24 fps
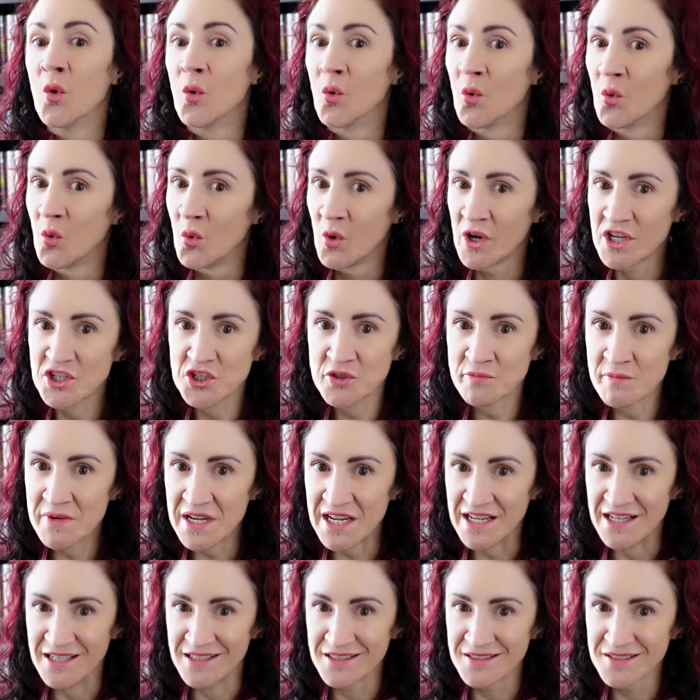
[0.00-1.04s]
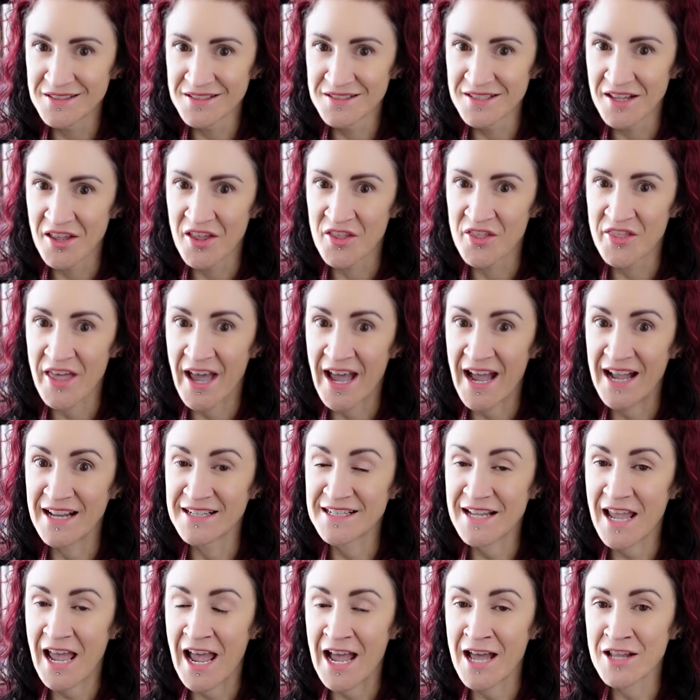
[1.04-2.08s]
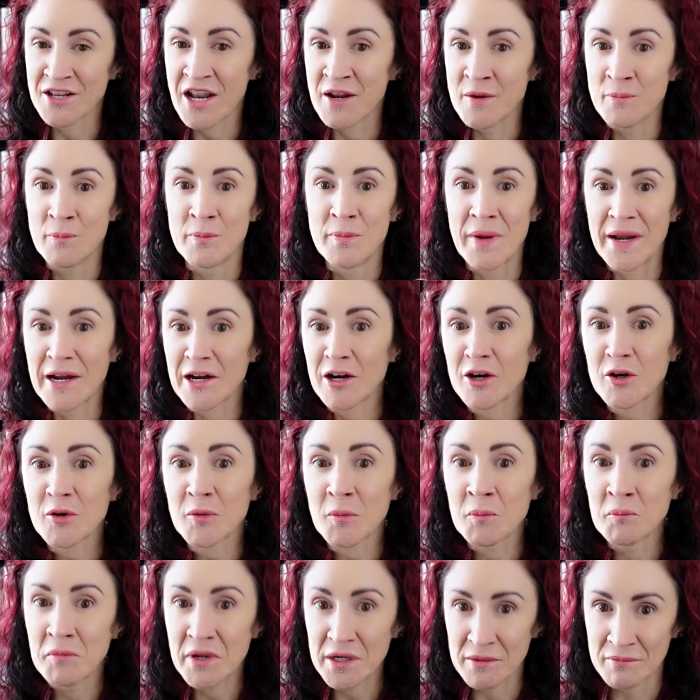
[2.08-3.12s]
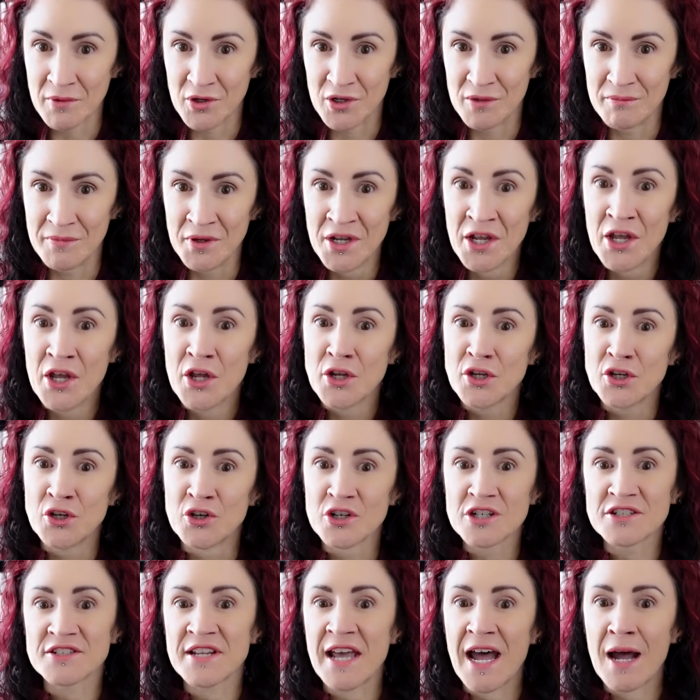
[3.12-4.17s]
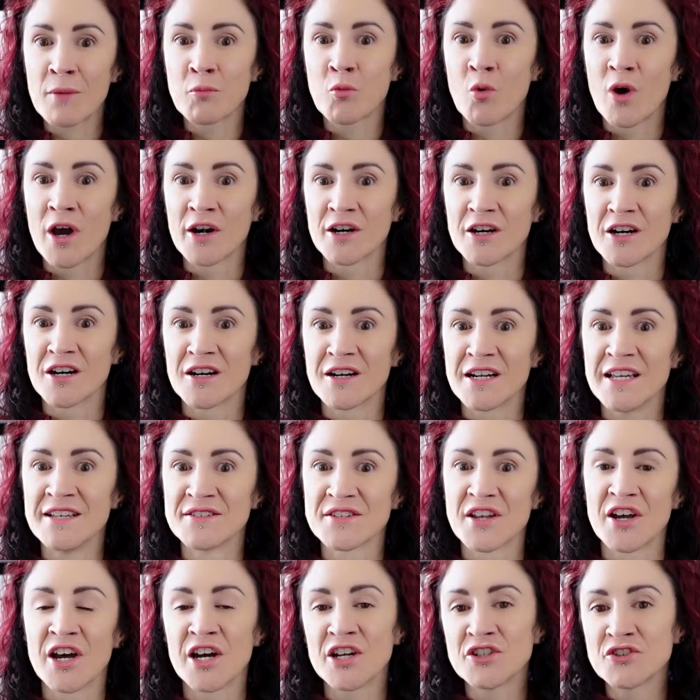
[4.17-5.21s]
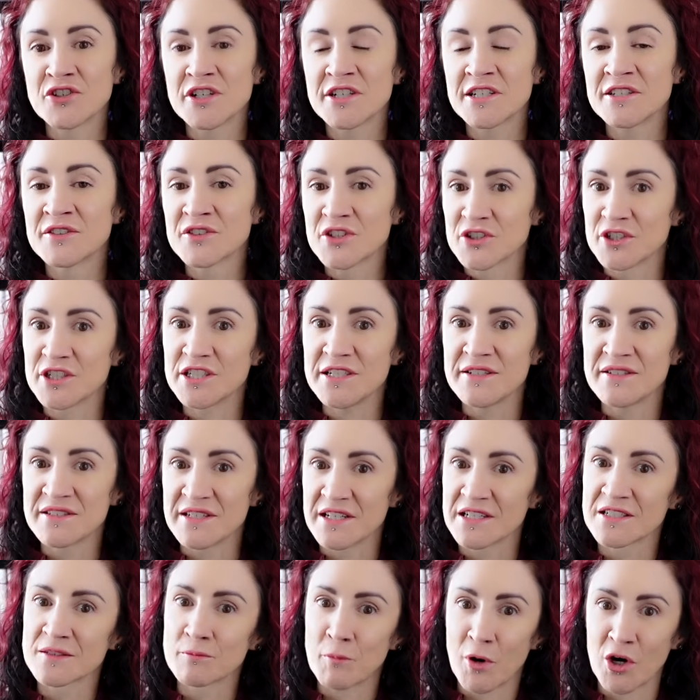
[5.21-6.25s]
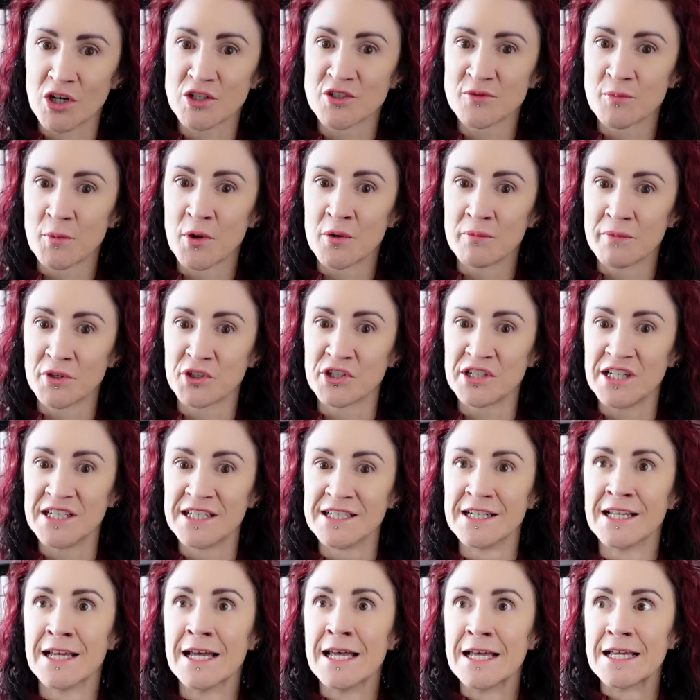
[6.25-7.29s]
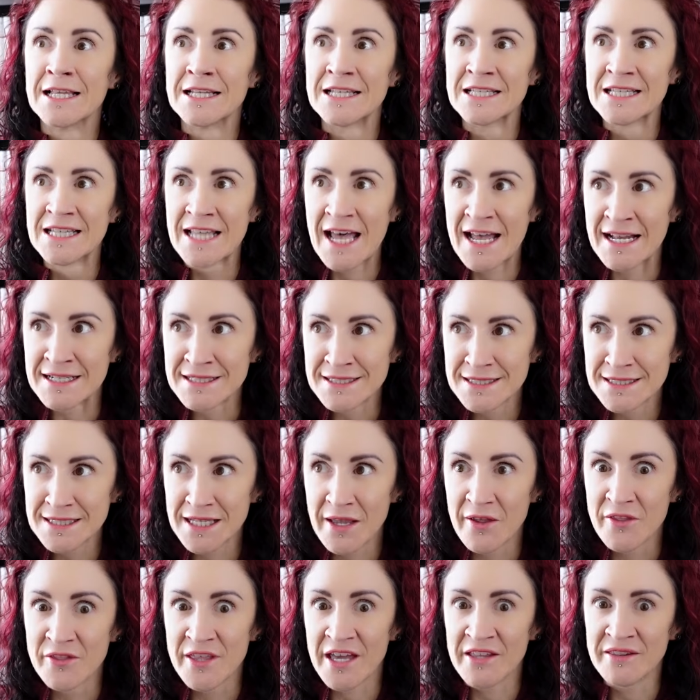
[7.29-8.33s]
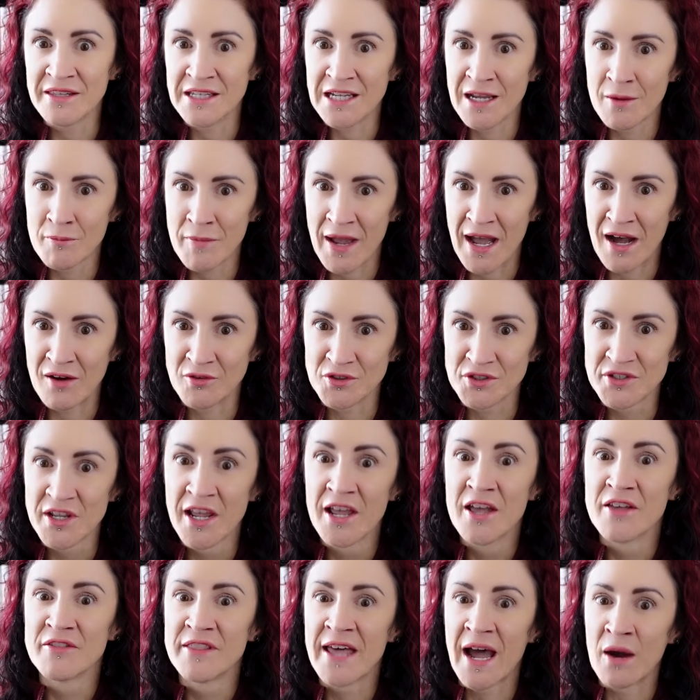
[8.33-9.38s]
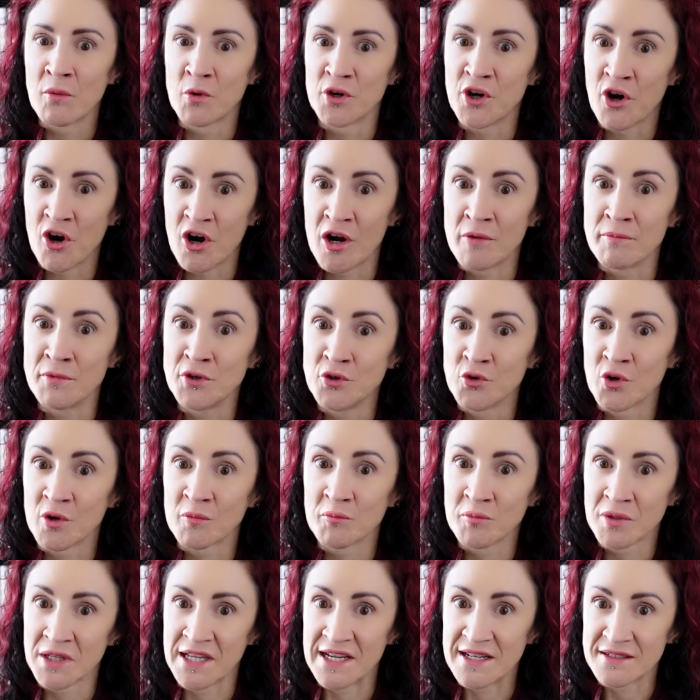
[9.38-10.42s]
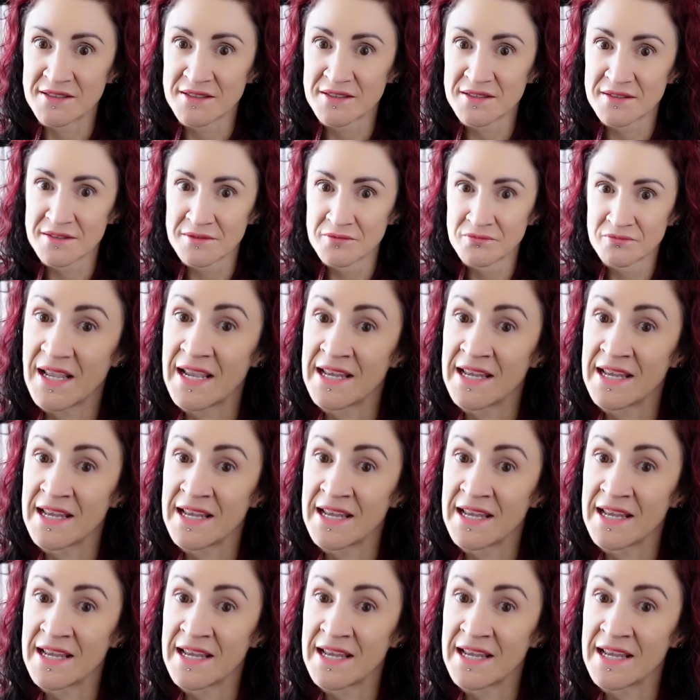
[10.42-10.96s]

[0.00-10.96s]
Which means that at a bare minimum, your tap water is 136 parts per million less than the amount that would harm your plants.